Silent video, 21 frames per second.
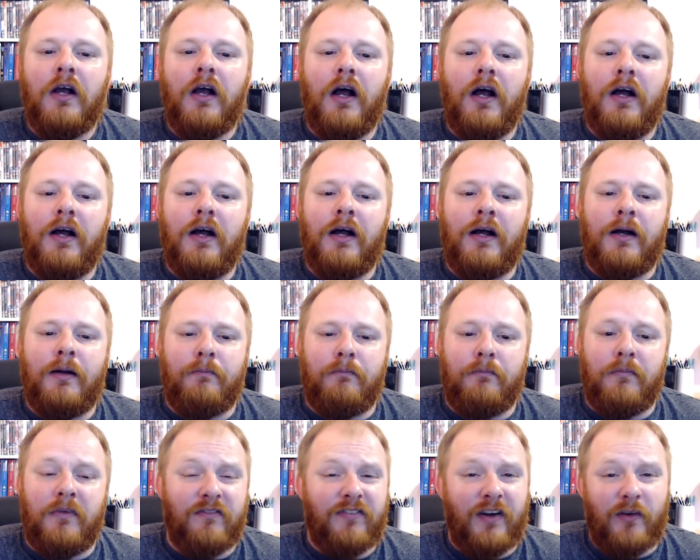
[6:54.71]

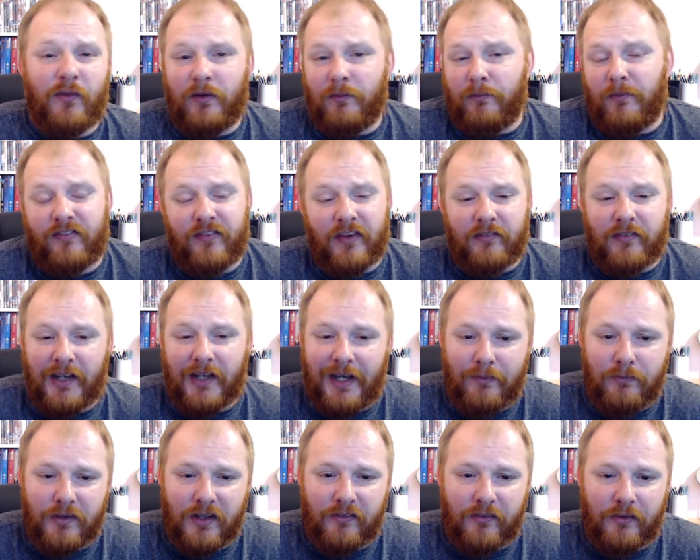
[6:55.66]
In fact, one of my favourite
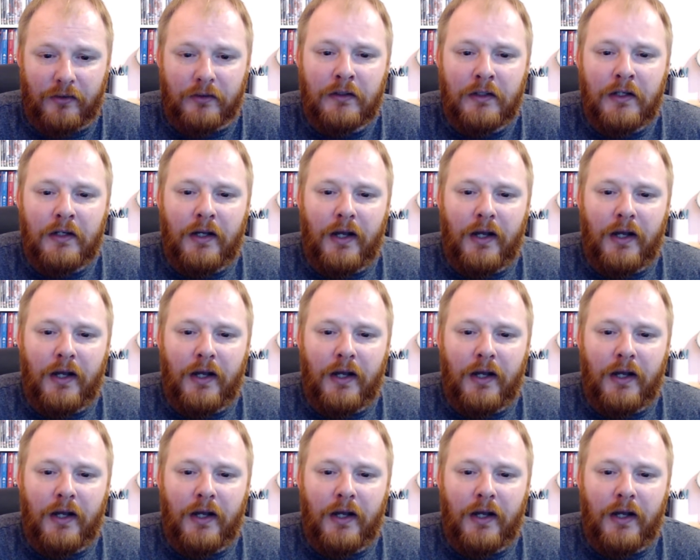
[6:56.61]
games ever.